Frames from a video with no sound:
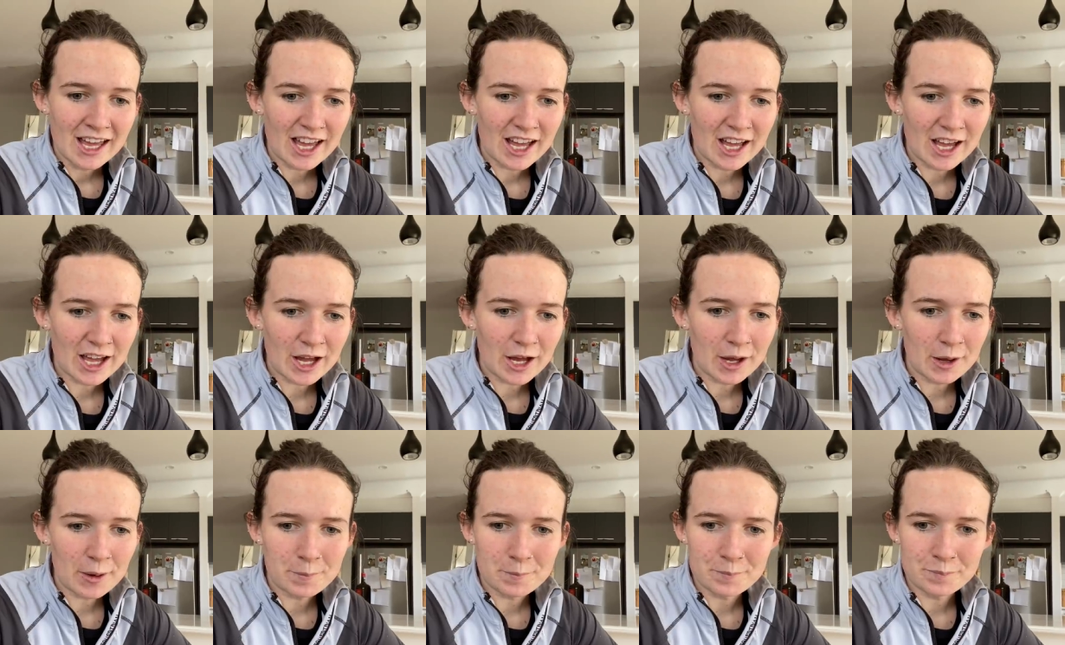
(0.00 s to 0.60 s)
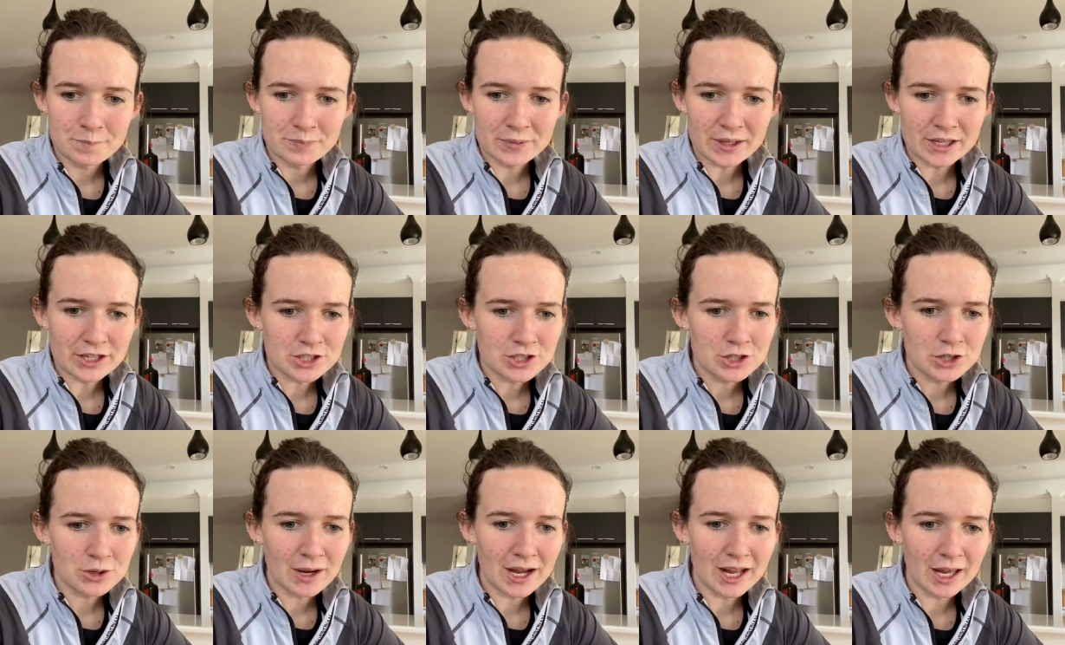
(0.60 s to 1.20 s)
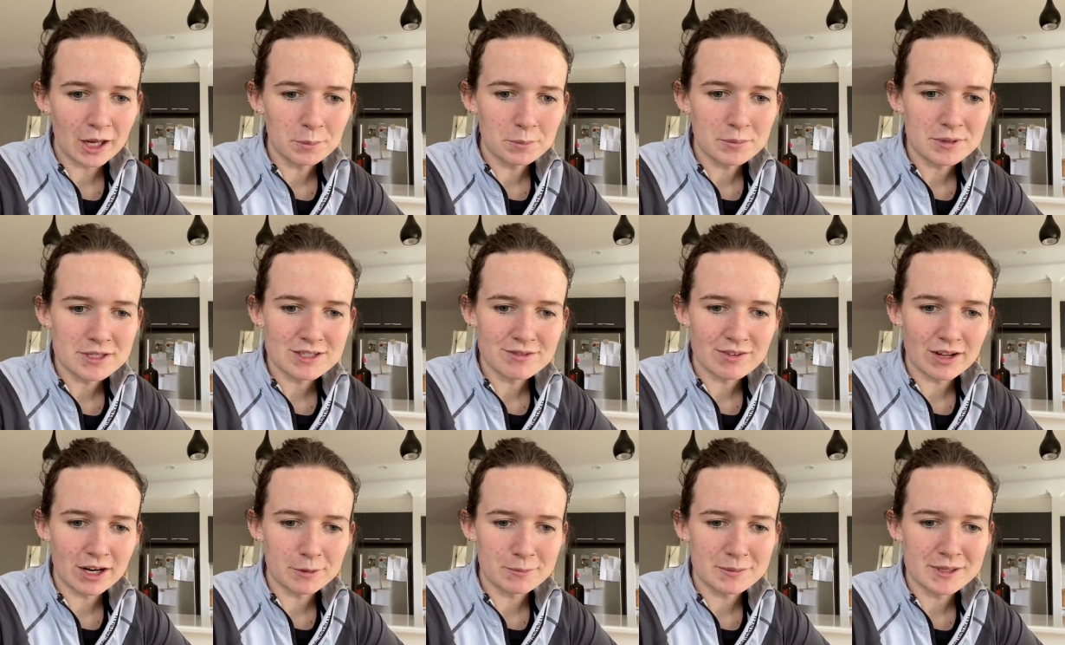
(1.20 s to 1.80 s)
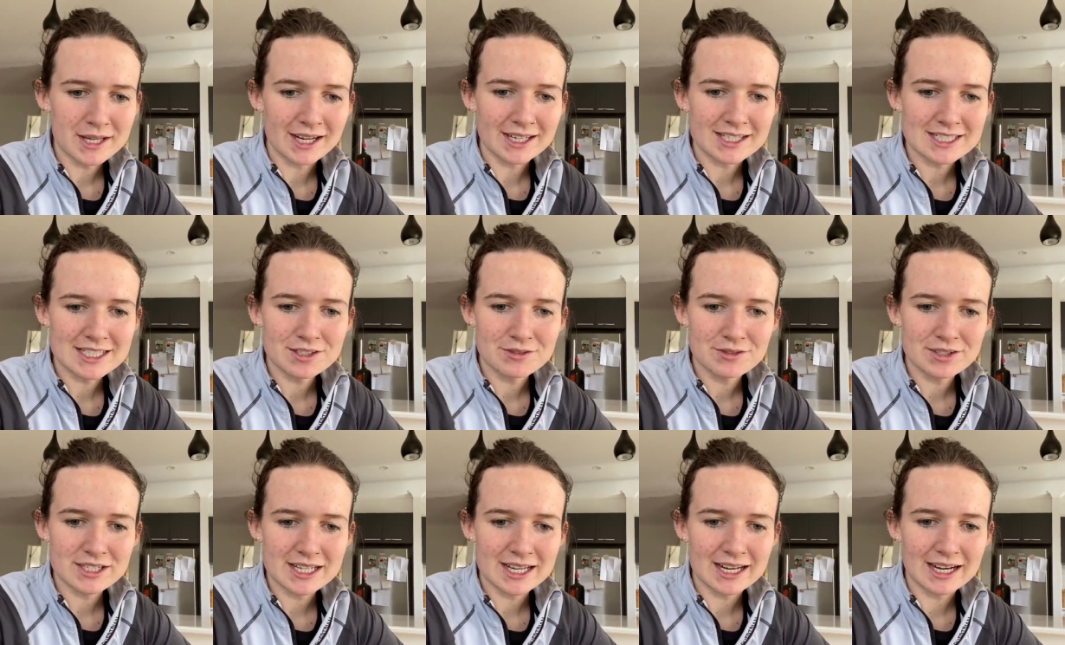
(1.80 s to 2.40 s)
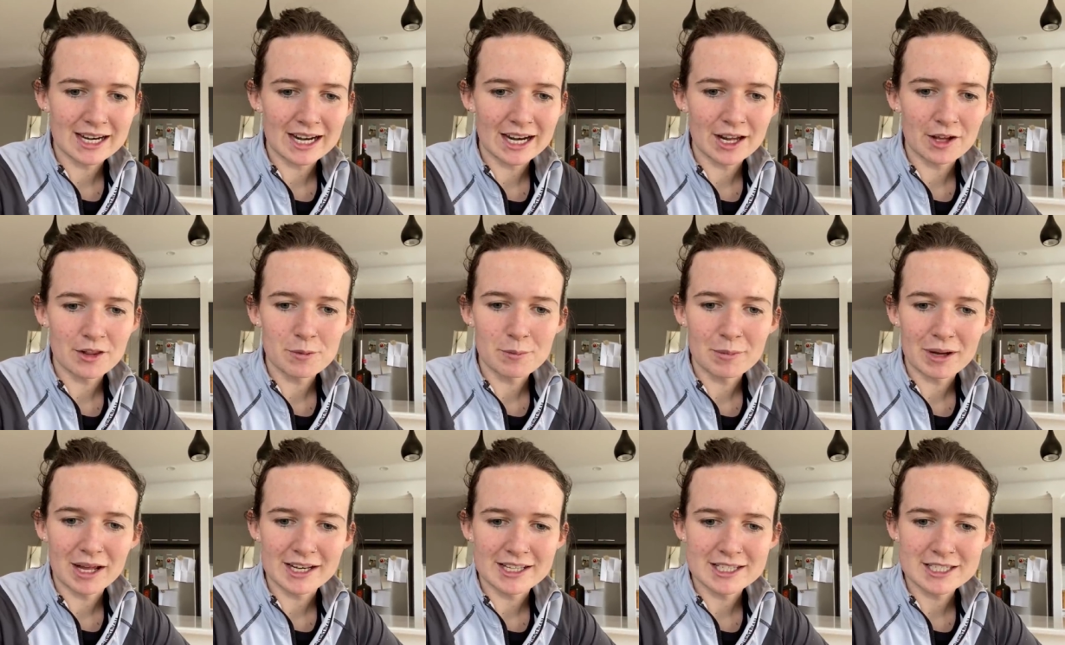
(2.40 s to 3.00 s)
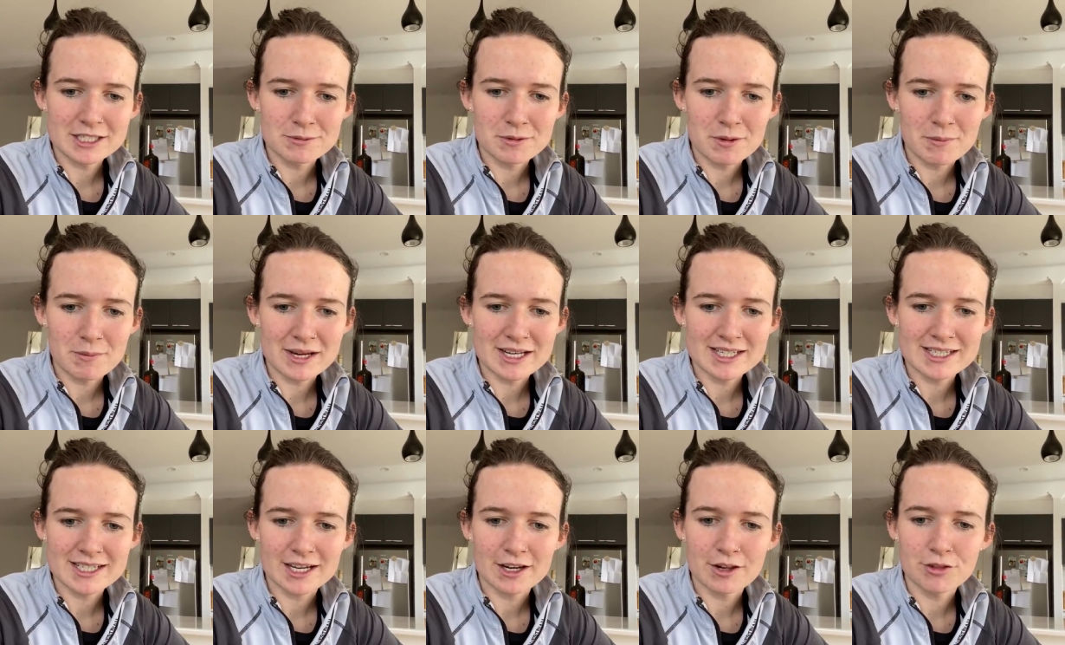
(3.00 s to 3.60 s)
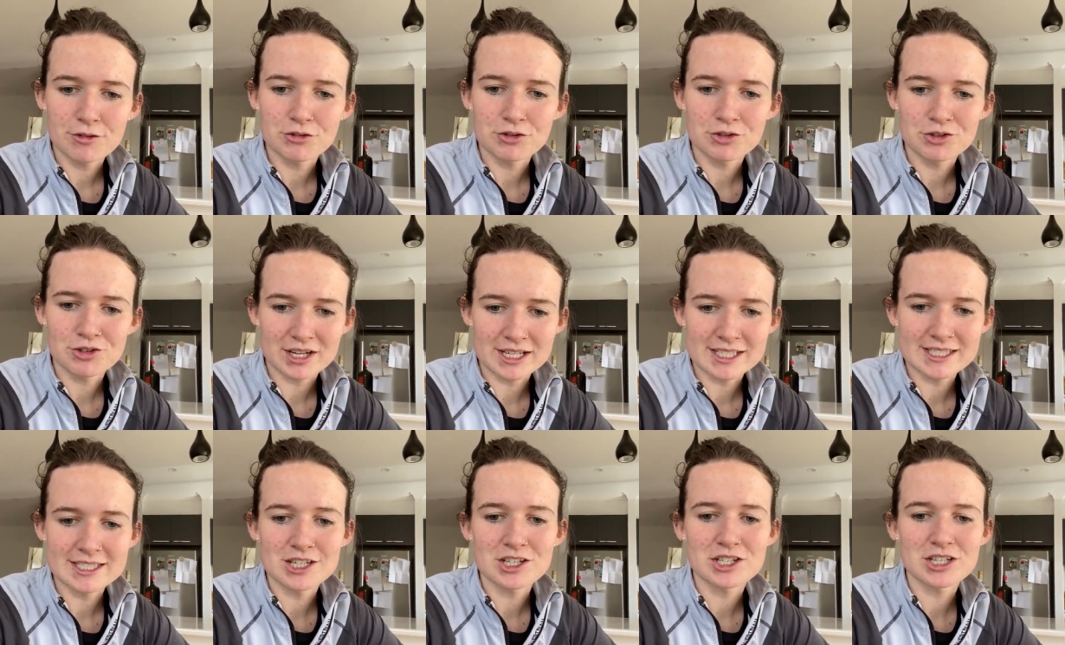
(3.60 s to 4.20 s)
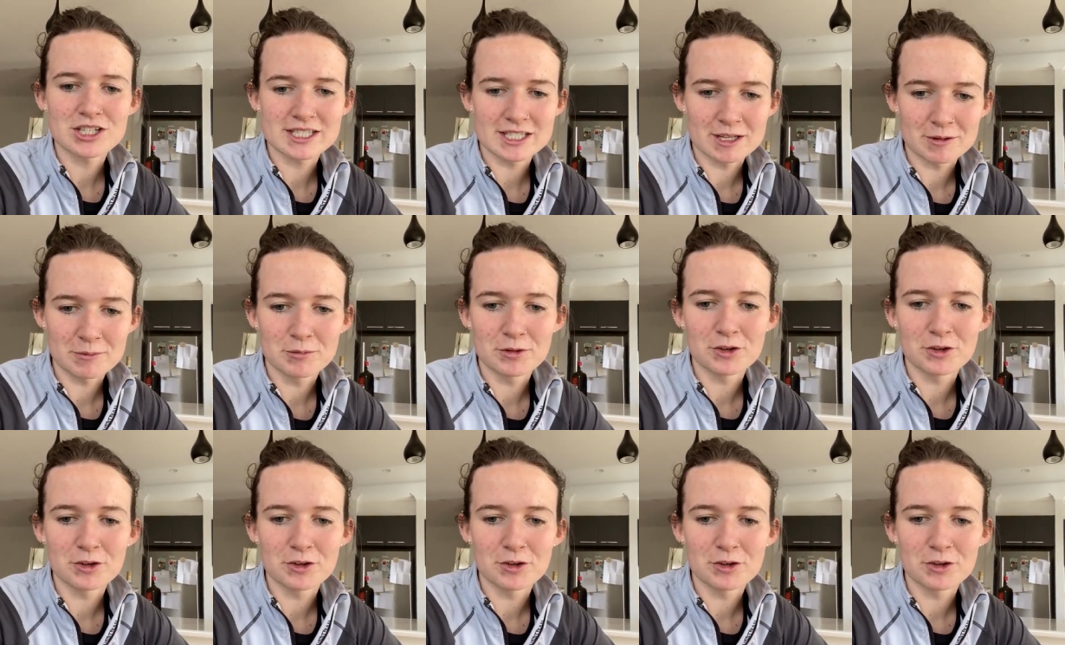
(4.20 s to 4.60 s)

to help develop the activity and allow the balance to be maintained through transitions and